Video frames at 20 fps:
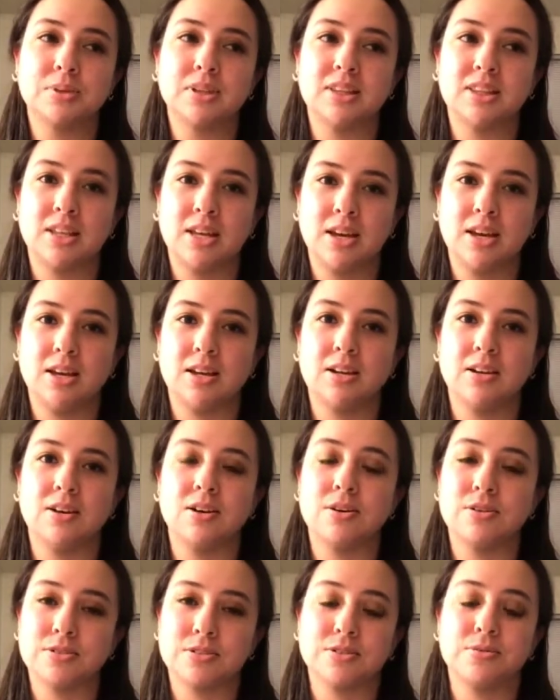but then
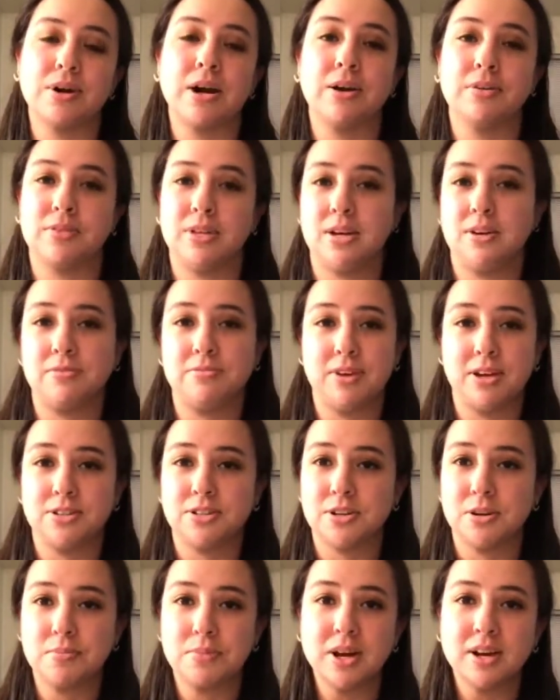also how they
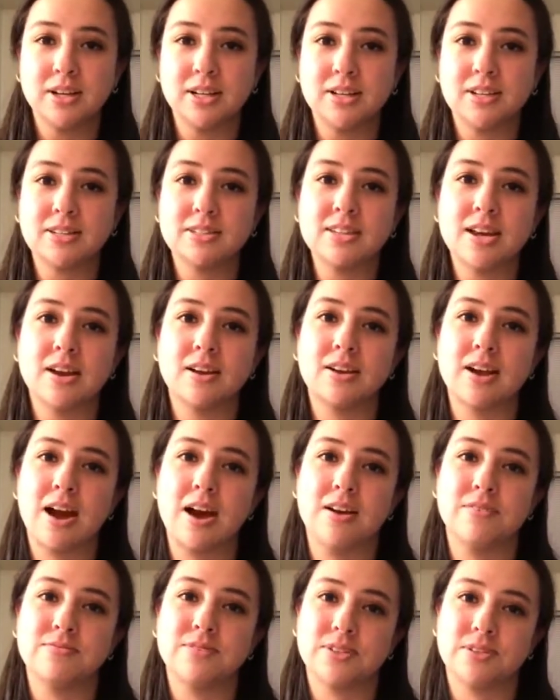affect our bodies and
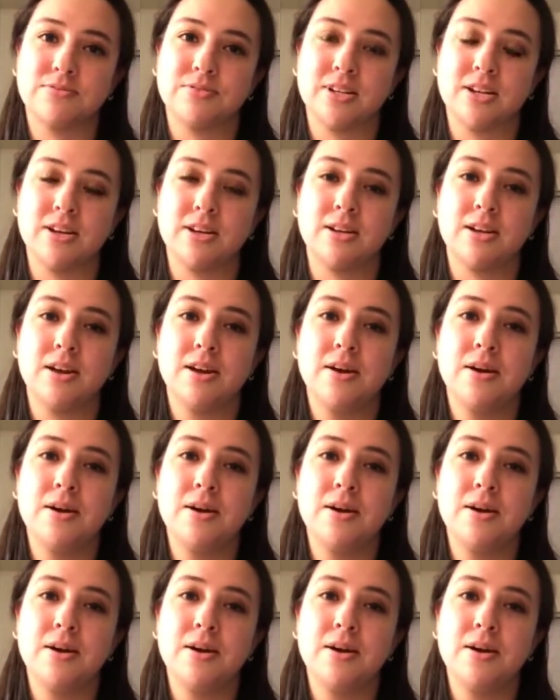have different